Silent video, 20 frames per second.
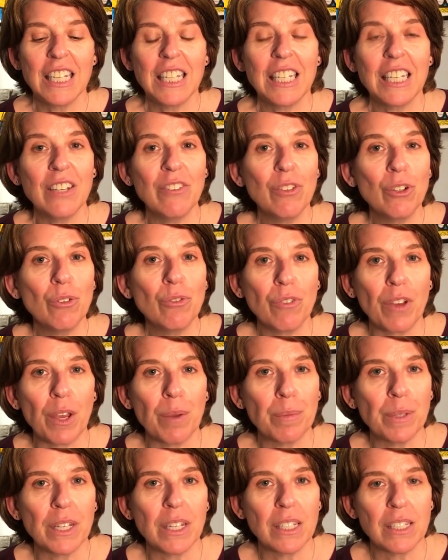Give your
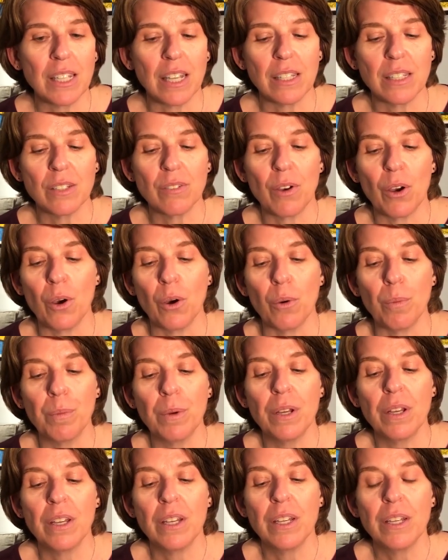family a sense of hope.
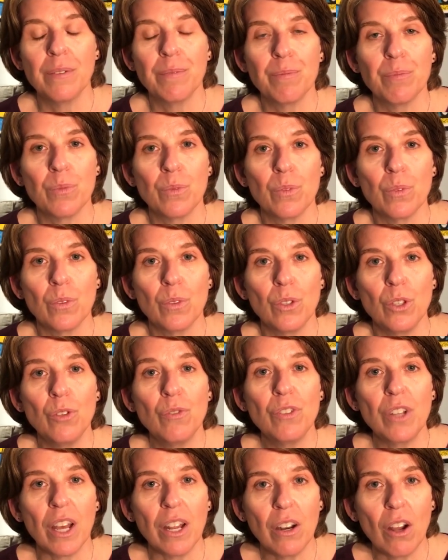
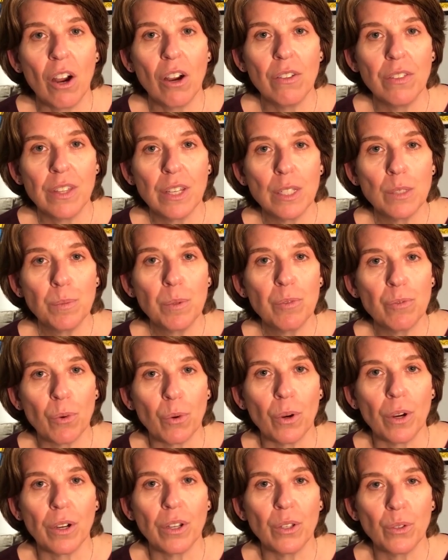You've done hard things
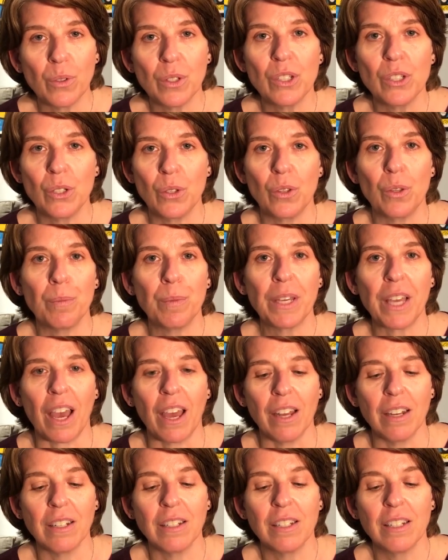before, you can do them
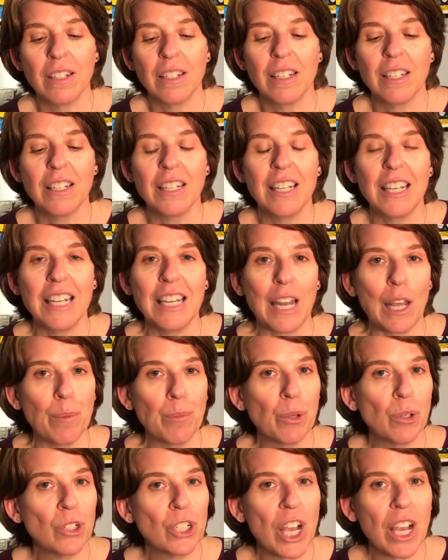again. Name
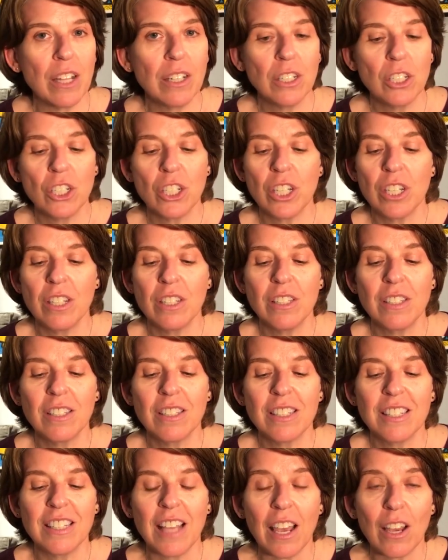your challenges,
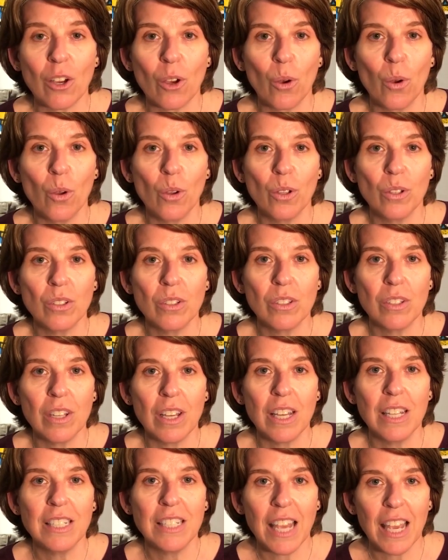set goals,
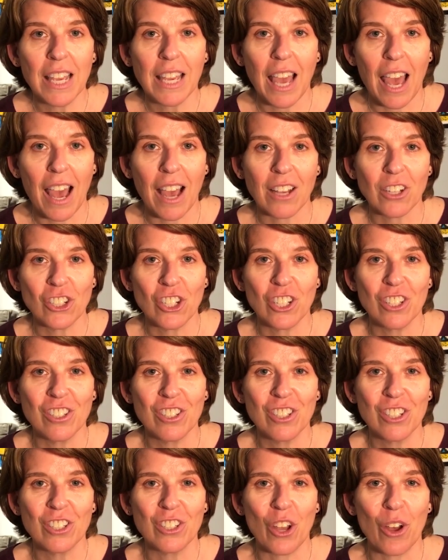and take actions
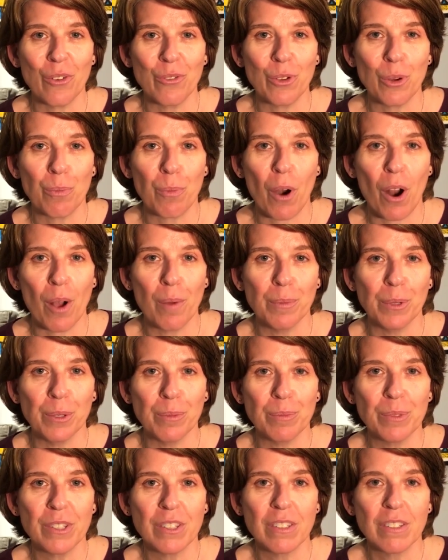to solve your
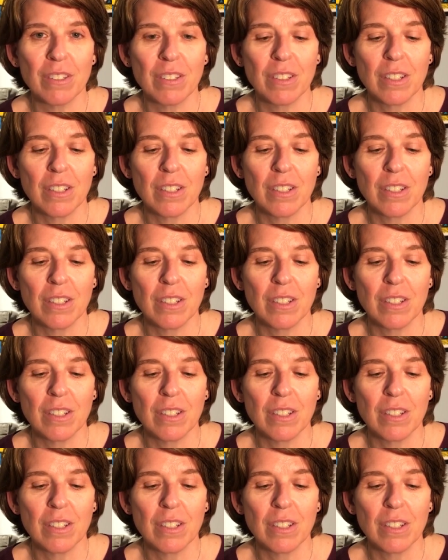problems.